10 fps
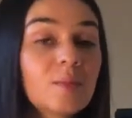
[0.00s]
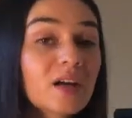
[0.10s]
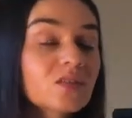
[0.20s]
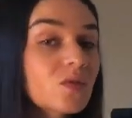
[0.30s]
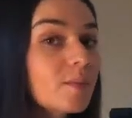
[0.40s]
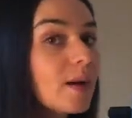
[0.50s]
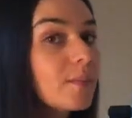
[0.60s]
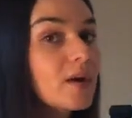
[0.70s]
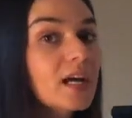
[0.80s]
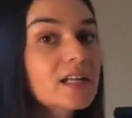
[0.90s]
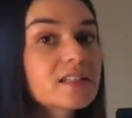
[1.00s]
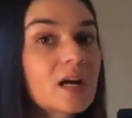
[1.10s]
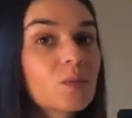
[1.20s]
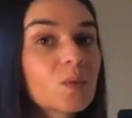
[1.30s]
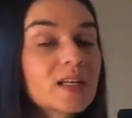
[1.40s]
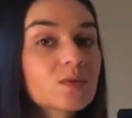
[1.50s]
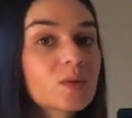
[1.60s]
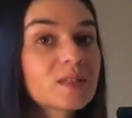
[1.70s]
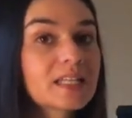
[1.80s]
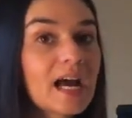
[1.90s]
Because remember, anytime we mess
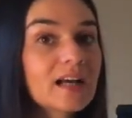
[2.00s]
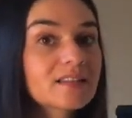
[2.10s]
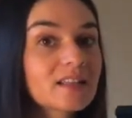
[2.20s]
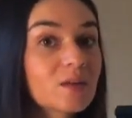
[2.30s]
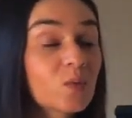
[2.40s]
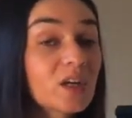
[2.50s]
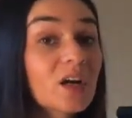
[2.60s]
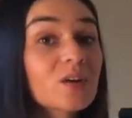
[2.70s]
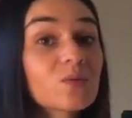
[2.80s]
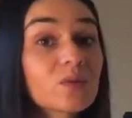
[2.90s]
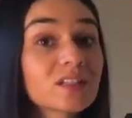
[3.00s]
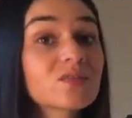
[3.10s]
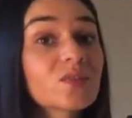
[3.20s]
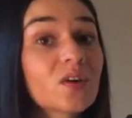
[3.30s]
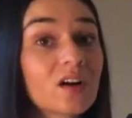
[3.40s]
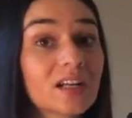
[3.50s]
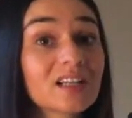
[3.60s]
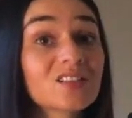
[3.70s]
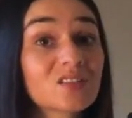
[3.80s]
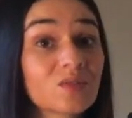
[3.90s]
with potassium, we are at risk for
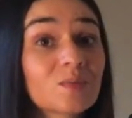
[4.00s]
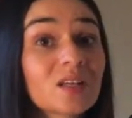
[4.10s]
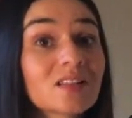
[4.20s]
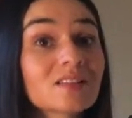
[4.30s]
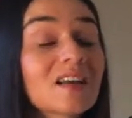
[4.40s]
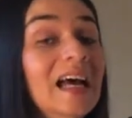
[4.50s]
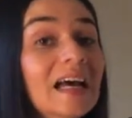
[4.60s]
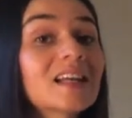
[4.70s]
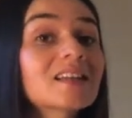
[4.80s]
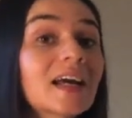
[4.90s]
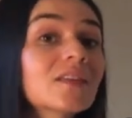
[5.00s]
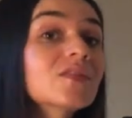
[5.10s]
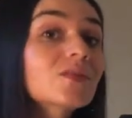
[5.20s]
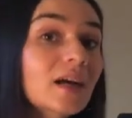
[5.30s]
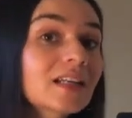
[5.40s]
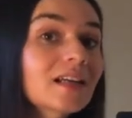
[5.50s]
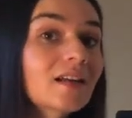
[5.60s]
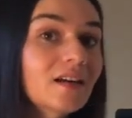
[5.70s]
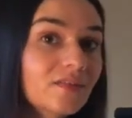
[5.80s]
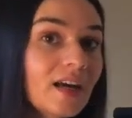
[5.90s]
cardiac dysrhythmias and
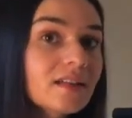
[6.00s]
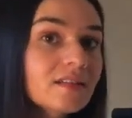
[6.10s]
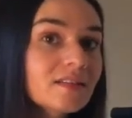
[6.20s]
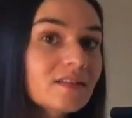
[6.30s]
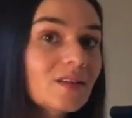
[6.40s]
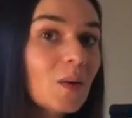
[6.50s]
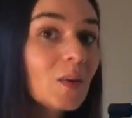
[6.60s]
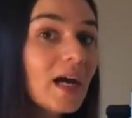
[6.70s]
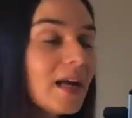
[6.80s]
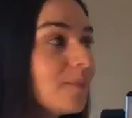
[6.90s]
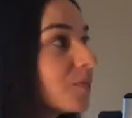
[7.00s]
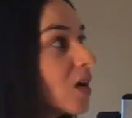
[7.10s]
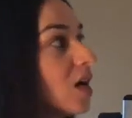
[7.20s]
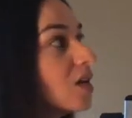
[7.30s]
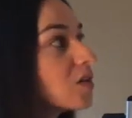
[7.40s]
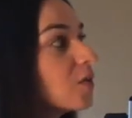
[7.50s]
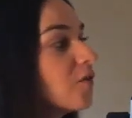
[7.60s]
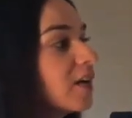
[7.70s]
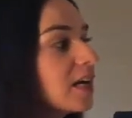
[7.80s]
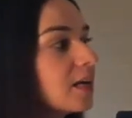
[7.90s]
life-threatening events, okay?
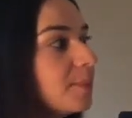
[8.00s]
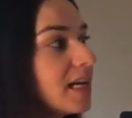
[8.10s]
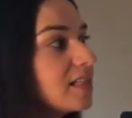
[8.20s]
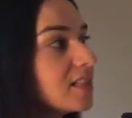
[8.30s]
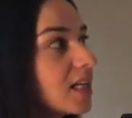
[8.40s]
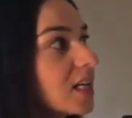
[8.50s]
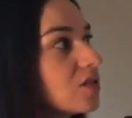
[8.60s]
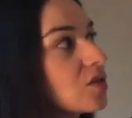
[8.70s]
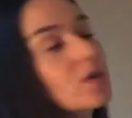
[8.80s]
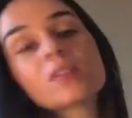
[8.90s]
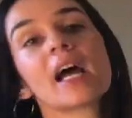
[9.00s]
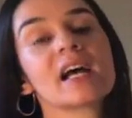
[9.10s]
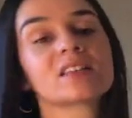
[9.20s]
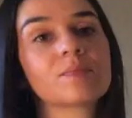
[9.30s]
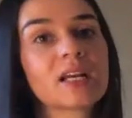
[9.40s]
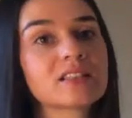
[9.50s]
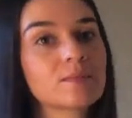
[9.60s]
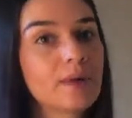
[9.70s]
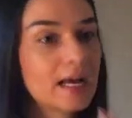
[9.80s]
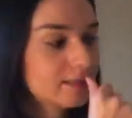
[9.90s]
So very basic intro to acid-base
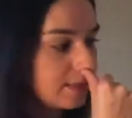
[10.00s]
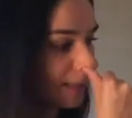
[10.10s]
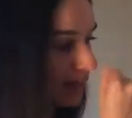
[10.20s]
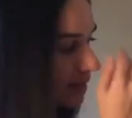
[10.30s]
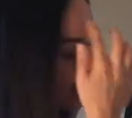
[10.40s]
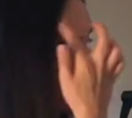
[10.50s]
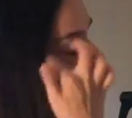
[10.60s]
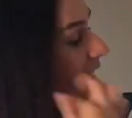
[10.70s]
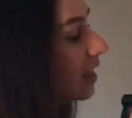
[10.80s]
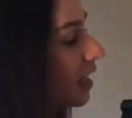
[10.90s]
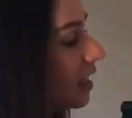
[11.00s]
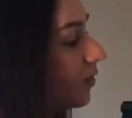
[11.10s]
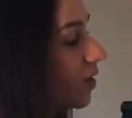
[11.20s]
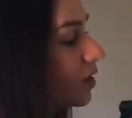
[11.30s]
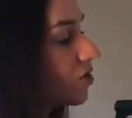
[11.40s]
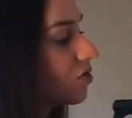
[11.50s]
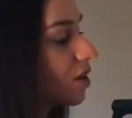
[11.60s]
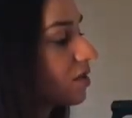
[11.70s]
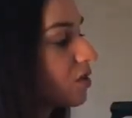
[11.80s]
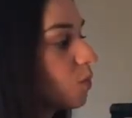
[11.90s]
imbalances. Again, if your
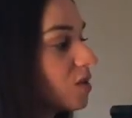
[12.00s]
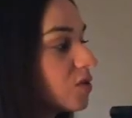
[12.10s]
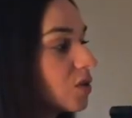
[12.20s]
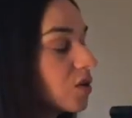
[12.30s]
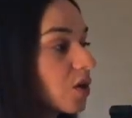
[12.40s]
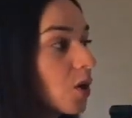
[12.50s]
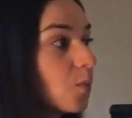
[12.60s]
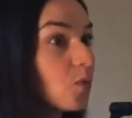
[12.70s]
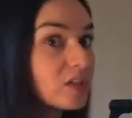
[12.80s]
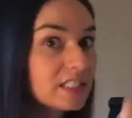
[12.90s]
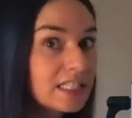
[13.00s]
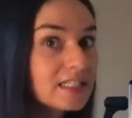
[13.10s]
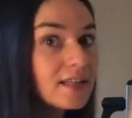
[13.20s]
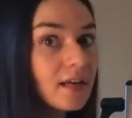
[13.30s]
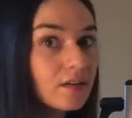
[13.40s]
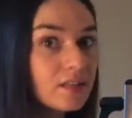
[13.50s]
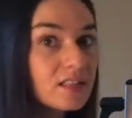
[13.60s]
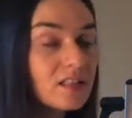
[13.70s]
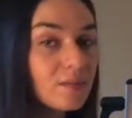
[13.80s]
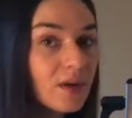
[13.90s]
instructor wants you to go more detailed
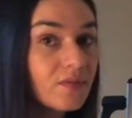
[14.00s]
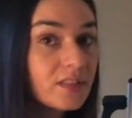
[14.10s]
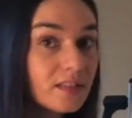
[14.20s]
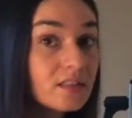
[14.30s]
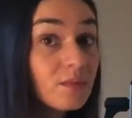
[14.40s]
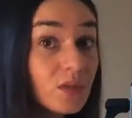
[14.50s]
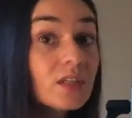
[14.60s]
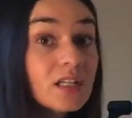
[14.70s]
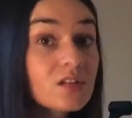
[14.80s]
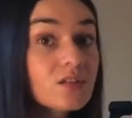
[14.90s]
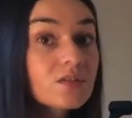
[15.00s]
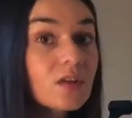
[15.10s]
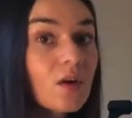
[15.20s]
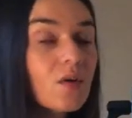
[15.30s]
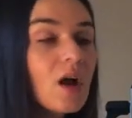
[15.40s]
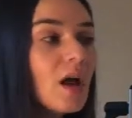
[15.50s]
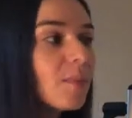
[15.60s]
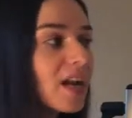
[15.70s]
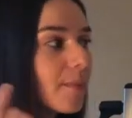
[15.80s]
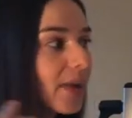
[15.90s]
into the buffer system, you need to do so.
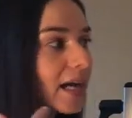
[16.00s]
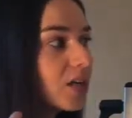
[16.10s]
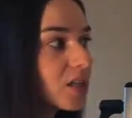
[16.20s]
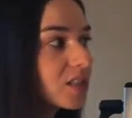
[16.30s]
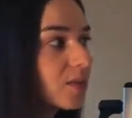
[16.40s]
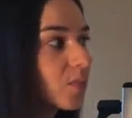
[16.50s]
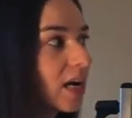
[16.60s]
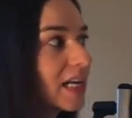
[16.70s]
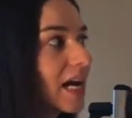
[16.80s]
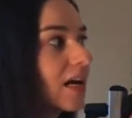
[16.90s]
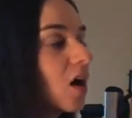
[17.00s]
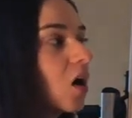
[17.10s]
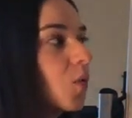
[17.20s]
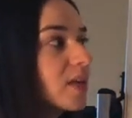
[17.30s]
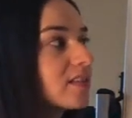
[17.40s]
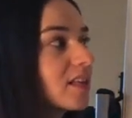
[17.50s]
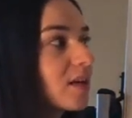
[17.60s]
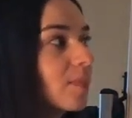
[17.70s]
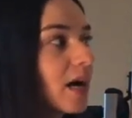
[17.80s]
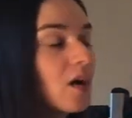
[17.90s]
But in my nursing brain, I always
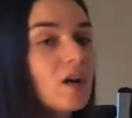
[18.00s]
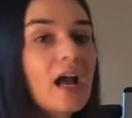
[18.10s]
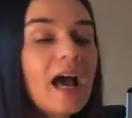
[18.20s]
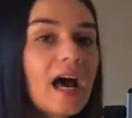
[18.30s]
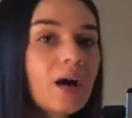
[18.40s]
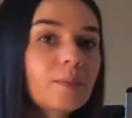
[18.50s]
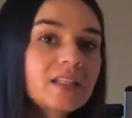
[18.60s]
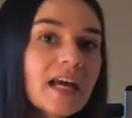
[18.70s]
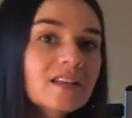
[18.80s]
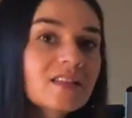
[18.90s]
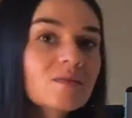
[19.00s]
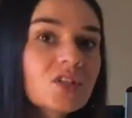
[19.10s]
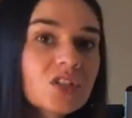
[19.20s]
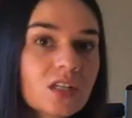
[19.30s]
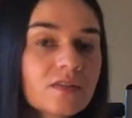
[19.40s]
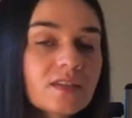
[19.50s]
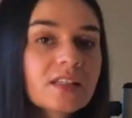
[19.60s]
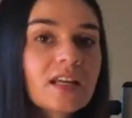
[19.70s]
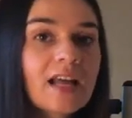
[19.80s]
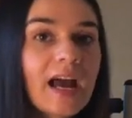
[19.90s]
think about how potassium shifts
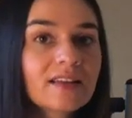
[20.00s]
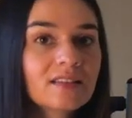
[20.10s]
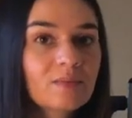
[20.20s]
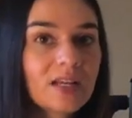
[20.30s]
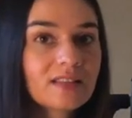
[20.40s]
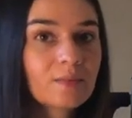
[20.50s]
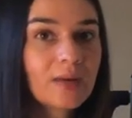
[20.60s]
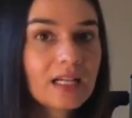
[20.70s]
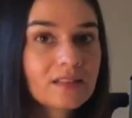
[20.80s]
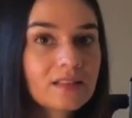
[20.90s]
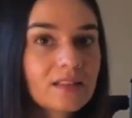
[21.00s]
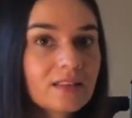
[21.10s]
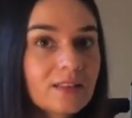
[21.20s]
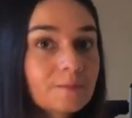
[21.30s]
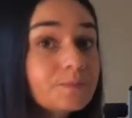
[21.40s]
in acid-base imbalances.